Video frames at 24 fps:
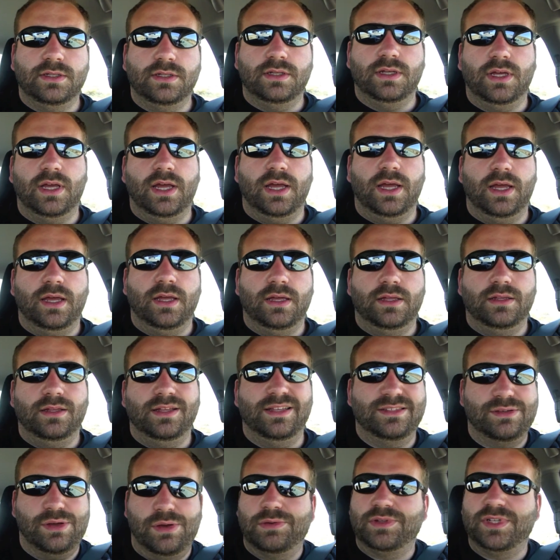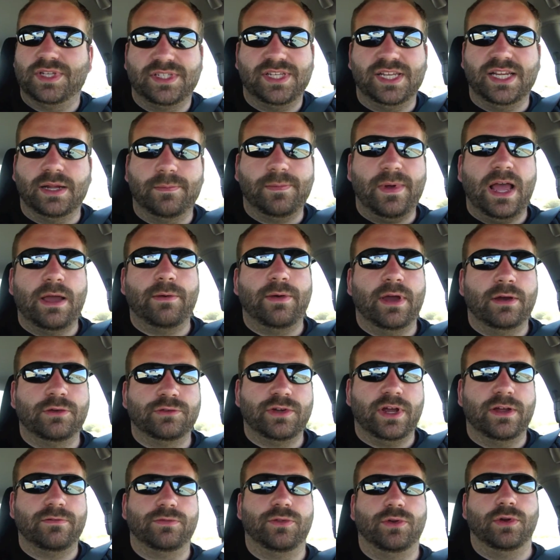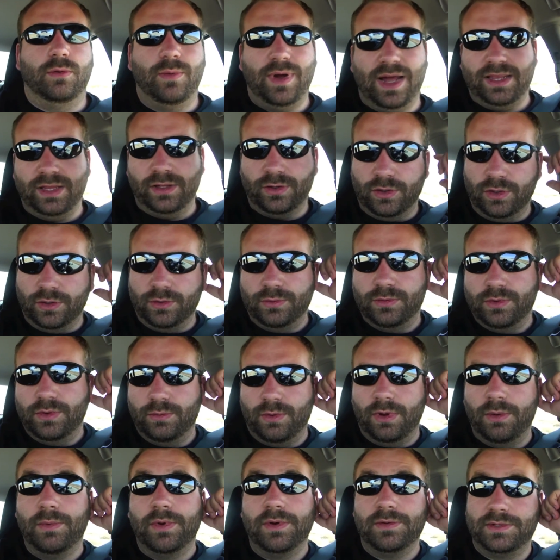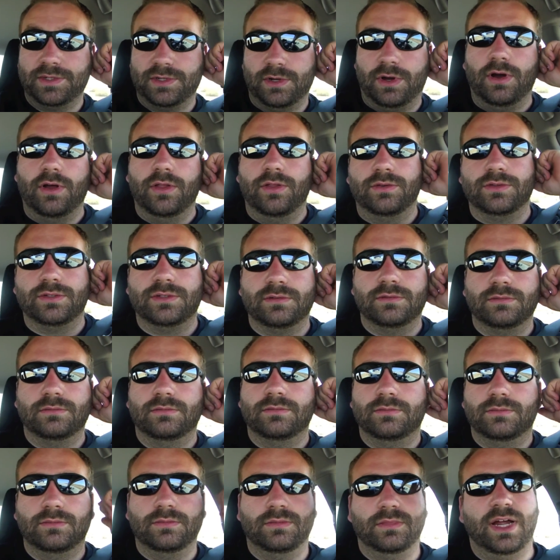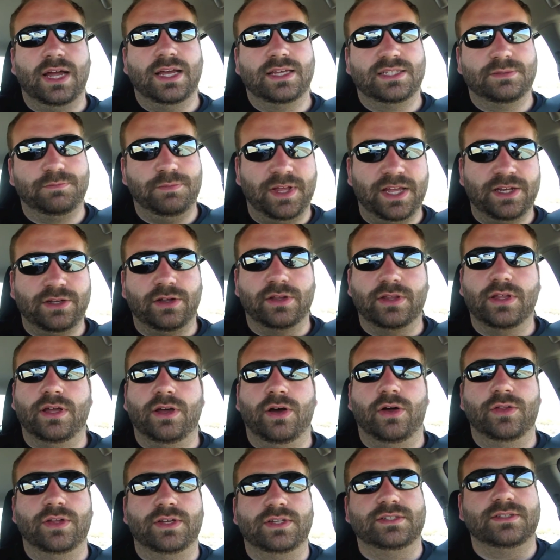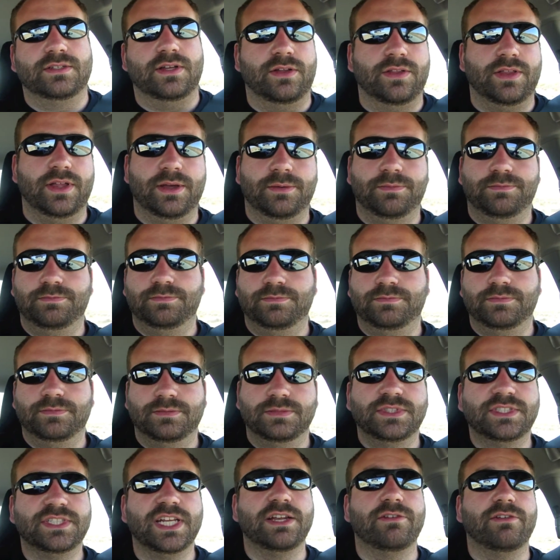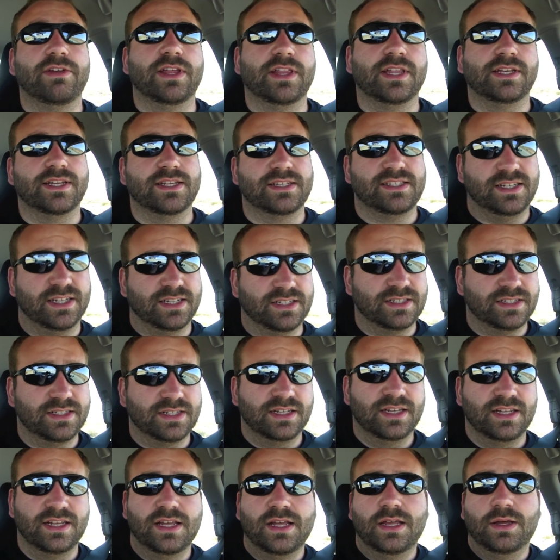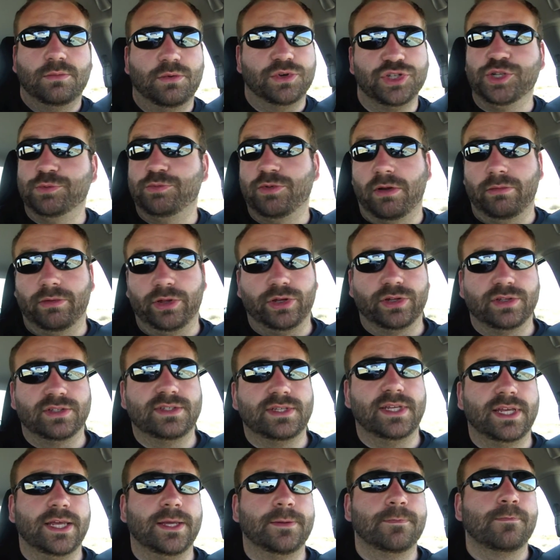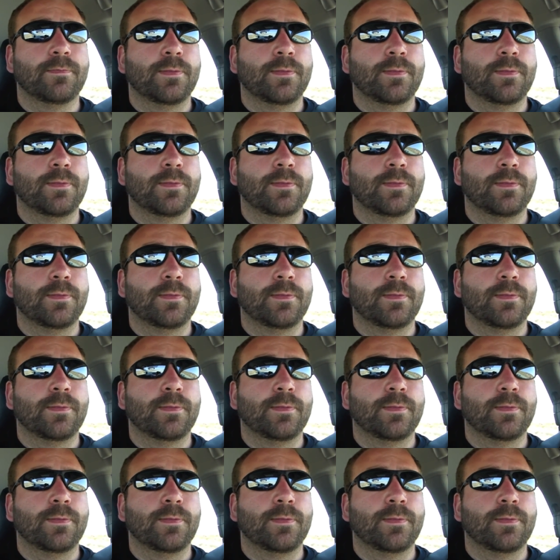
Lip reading: It was a scenic byway I was driving through a while ago. The one where we saw those, I explained all the scenery in the distance, which you probably couldn't see.